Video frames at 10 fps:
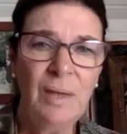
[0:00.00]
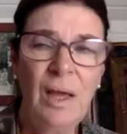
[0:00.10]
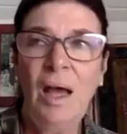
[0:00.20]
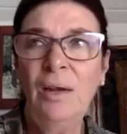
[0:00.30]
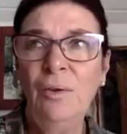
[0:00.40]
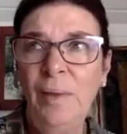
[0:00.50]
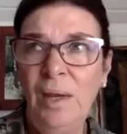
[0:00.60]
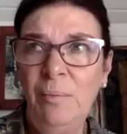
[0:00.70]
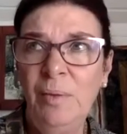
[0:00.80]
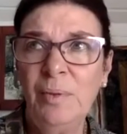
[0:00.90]
I know
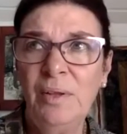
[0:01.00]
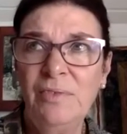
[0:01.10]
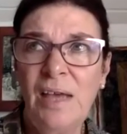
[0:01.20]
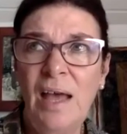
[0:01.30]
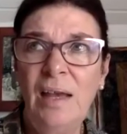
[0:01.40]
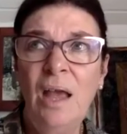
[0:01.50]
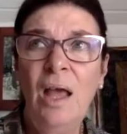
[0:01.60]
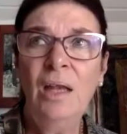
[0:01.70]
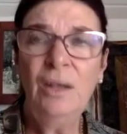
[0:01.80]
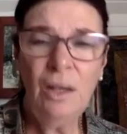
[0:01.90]
many people have died
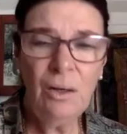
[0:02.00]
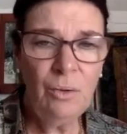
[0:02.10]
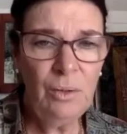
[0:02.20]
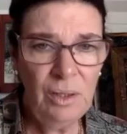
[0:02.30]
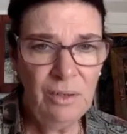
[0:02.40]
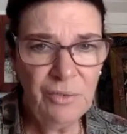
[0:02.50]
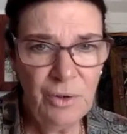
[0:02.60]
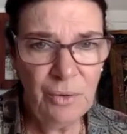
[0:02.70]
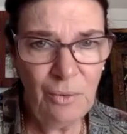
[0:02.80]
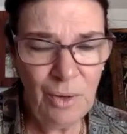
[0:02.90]
not only of
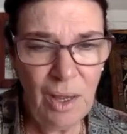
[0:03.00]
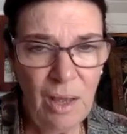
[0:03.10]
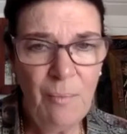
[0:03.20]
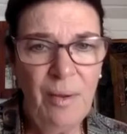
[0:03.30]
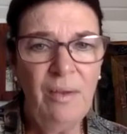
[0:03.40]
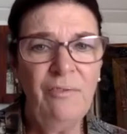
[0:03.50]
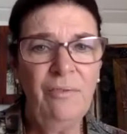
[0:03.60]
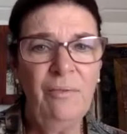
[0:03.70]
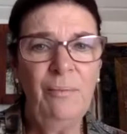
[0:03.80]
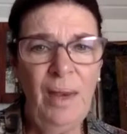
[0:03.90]
corona, but
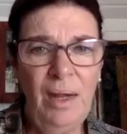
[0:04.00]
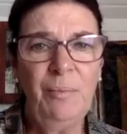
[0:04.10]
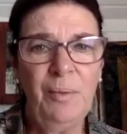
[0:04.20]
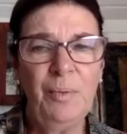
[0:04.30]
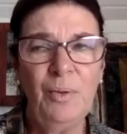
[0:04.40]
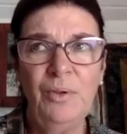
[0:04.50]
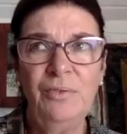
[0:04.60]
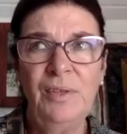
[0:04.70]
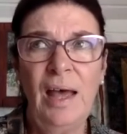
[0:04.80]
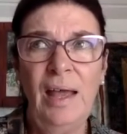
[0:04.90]
many people who have
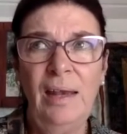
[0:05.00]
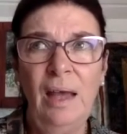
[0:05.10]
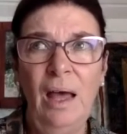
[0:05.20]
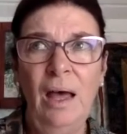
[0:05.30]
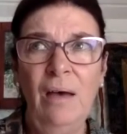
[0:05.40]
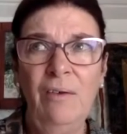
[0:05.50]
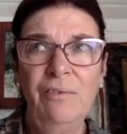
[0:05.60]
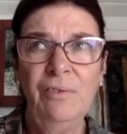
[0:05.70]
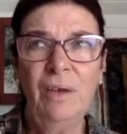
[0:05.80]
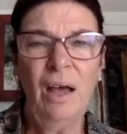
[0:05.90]
died of
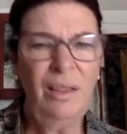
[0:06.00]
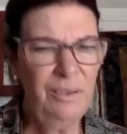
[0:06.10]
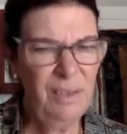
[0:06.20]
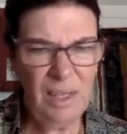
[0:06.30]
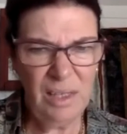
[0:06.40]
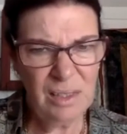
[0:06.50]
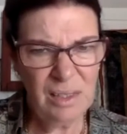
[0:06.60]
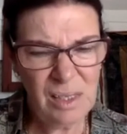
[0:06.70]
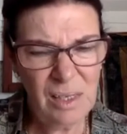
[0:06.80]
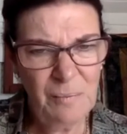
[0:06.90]
other
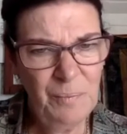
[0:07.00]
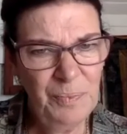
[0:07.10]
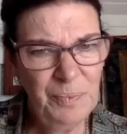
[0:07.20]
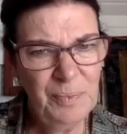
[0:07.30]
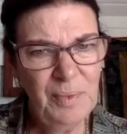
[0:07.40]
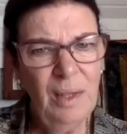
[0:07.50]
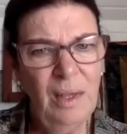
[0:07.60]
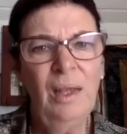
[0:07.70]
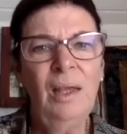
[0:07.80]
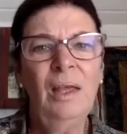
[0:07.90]
things
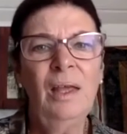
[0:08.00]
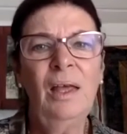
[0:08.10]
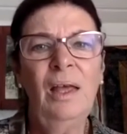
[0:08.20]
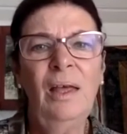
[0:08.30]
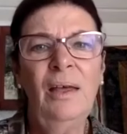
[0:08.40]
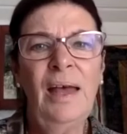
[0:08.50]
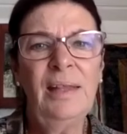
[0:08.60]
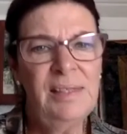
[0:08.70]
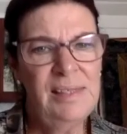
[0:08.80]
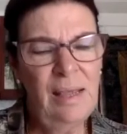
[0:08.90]
at
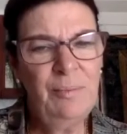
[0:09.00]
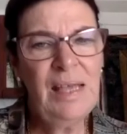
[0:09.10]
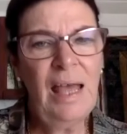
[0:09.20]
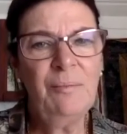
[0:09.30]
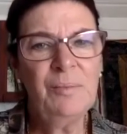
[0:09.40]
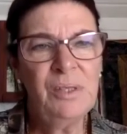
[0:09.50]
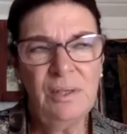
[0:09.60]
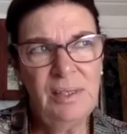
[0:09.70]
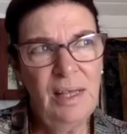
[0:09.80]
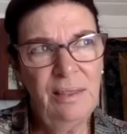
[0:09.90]
the same time. So
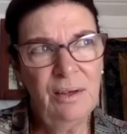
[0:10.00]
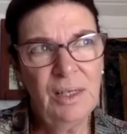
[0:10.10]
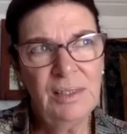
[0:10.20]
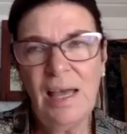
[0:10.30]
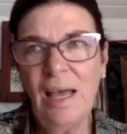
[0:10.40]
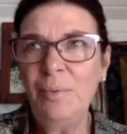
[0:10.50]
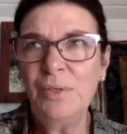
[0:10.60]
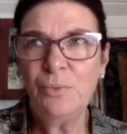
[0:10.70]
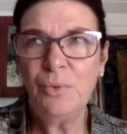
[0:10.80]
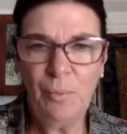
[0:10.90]
the death archetype
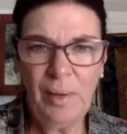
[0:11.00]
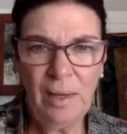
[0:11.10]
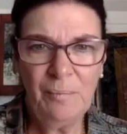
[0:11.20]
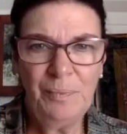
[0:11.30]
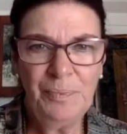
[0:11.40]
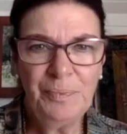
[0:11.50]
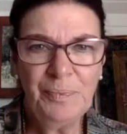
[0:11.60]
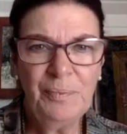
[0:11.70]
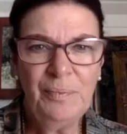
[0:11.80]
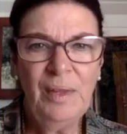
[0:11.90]
is roaming
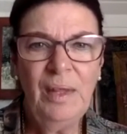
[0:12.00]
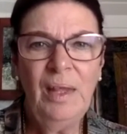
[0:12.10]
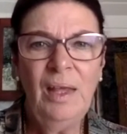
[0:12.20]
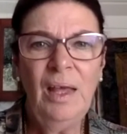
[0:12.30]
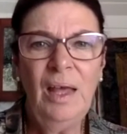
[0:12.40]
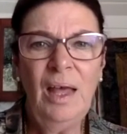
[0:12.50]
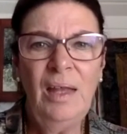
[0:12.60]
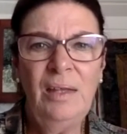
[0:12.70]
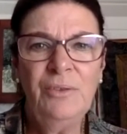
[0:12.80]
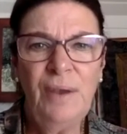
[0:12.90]

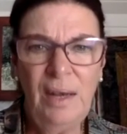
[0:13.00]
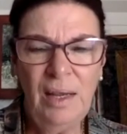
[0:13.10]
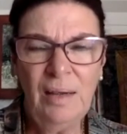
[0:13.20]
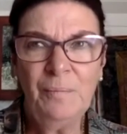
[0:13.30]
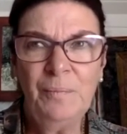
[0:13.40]
and threatening,